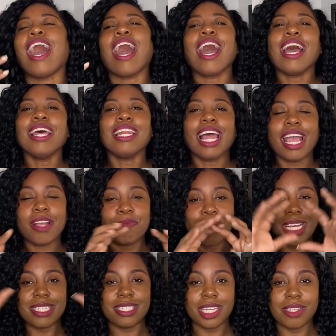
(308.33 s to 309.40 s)
I like
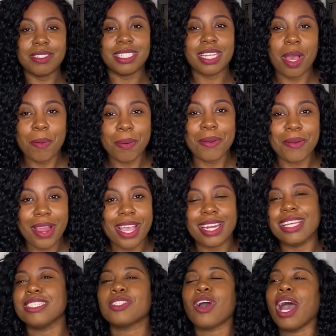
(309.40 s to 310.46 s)
my stuff
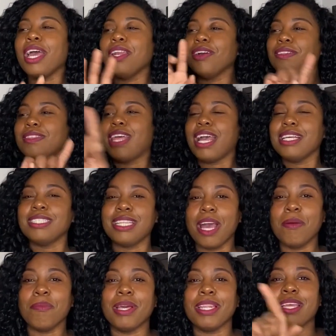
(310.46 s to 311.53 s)
separated, so I know that's
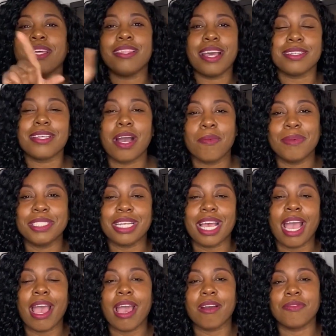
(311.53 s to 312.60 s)
that money and that's how much I
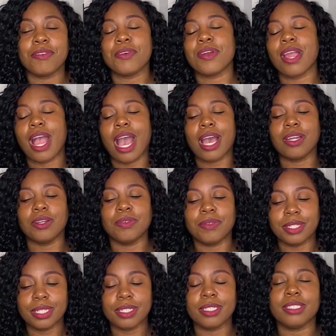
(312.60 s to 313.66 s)
have for it. I don't
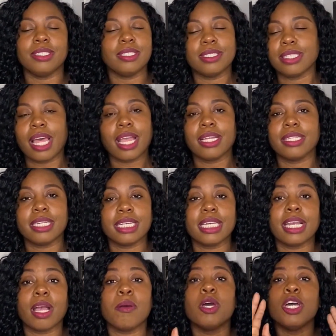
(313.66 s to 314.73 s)
want to like look it
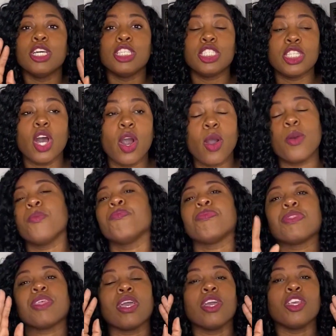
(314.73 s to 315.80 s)
up. So
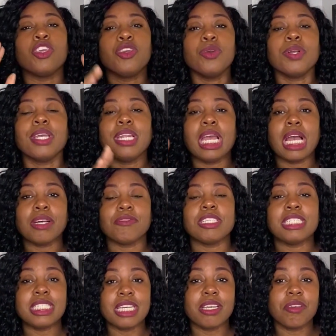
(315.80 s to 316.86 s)
you can have a
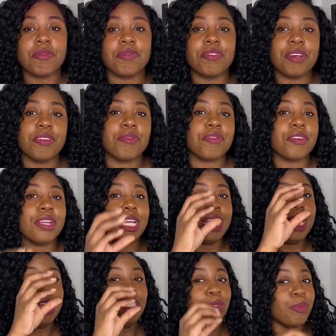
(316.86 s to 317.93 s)
sinking fund for
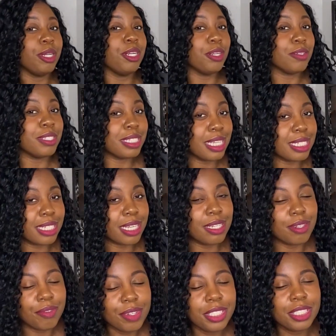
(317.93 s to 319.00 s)
each one of those things
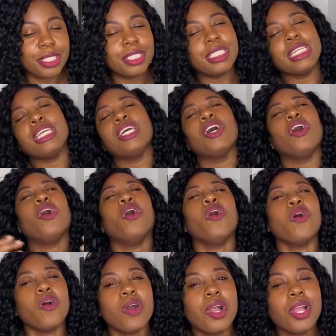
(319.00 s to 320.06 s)
individually,
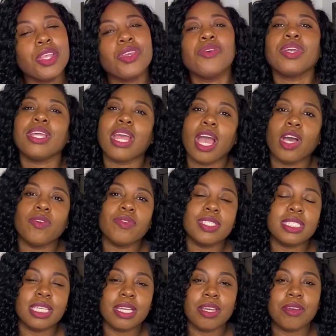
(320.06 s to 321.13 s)
or you can have a
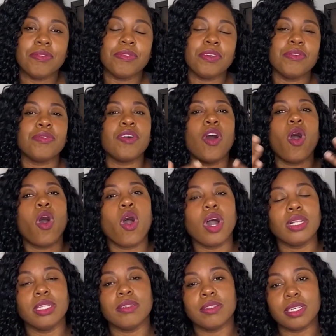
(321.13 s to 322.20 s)
sinking fund for
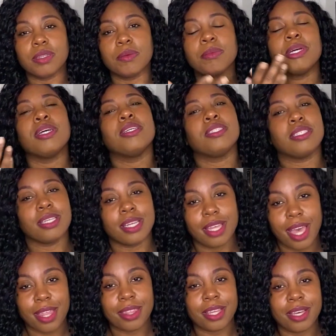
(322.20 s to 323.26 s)
all of them
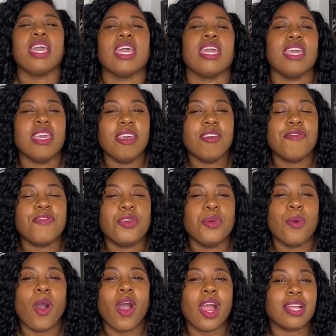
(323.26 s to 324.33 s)
together. If
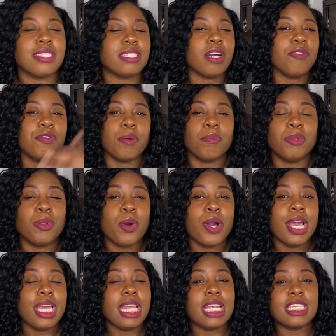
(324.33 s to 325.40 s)
you are
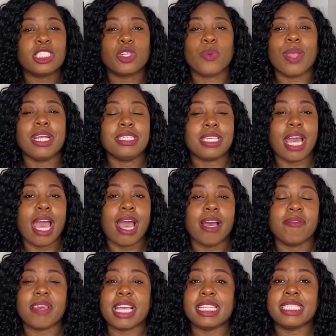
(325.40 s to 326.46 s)
self-employed, it's great to
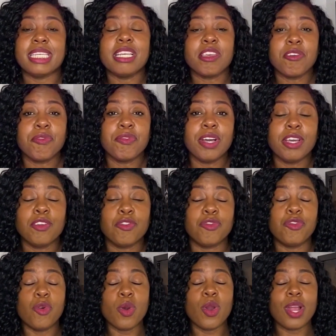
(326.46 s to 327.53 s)
have a sinking fund
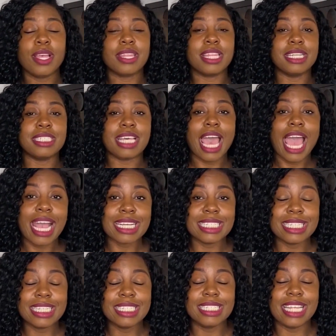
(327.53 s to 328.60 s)
for the
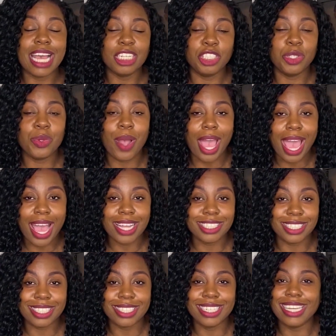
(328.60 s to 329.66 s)
taxes that you
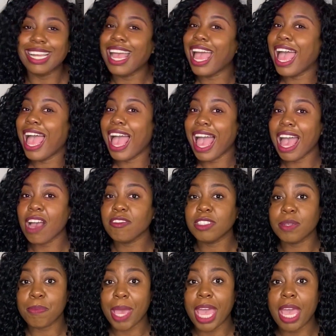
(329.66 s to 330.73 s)
actually have
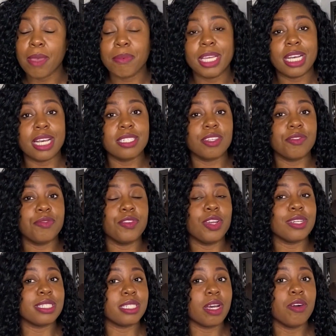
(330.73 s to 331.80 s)
to pay, because if
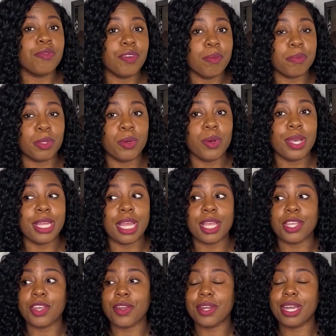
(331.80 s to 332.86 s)
you're self-employed
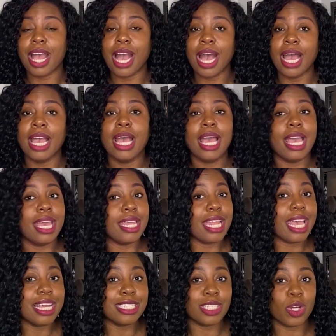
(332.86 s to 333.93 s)
and you're not an
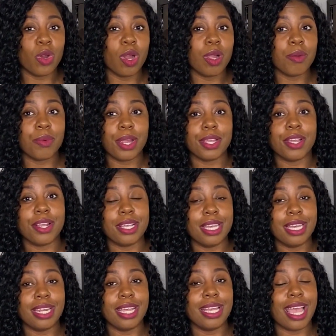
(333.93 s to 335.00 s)
S corp where you're
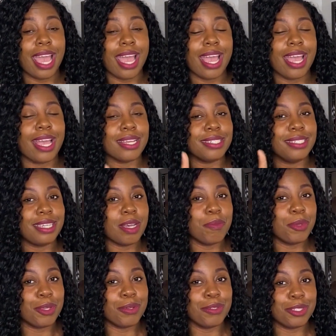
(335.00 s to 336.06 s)
getting a
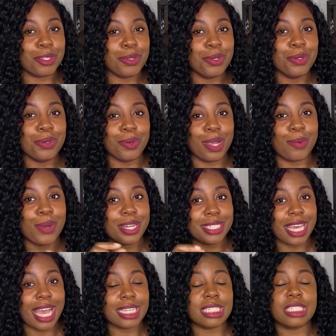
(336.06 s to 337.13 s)
W-2 where
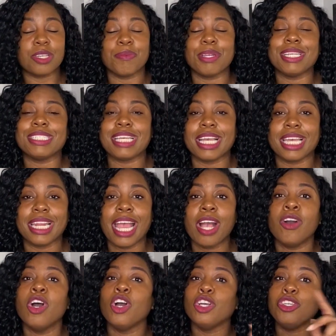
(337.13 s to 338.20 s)
taxes are being taken
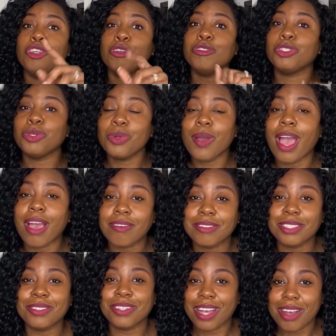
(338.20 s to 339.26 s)
out, you do have
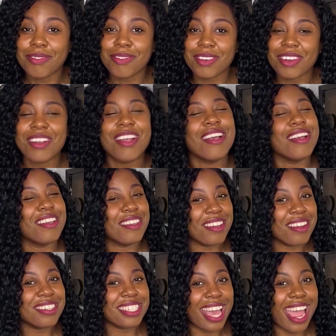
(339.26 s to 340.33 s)
to cover
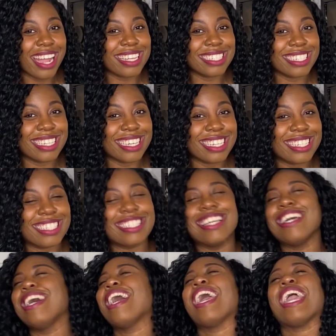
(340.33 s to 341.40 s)
your taxes
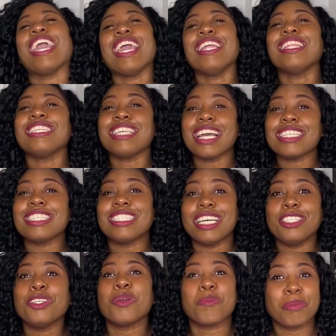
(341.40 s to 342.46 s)
and the taxes
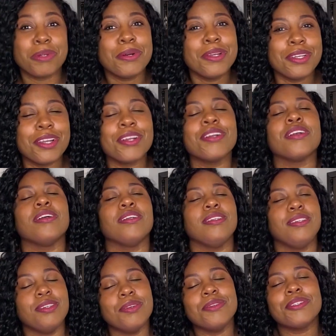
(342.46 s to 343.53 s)
that your employer
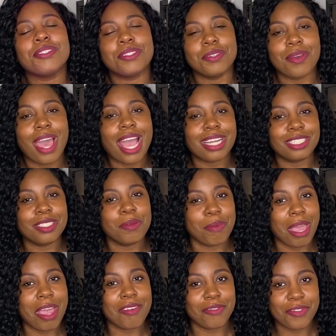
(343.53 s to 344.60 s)
used to actually
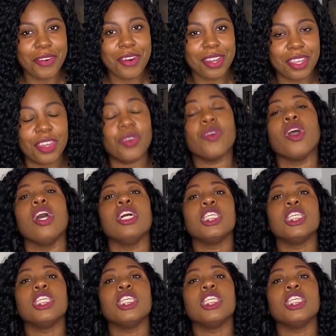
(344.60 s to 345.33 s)
pay for you.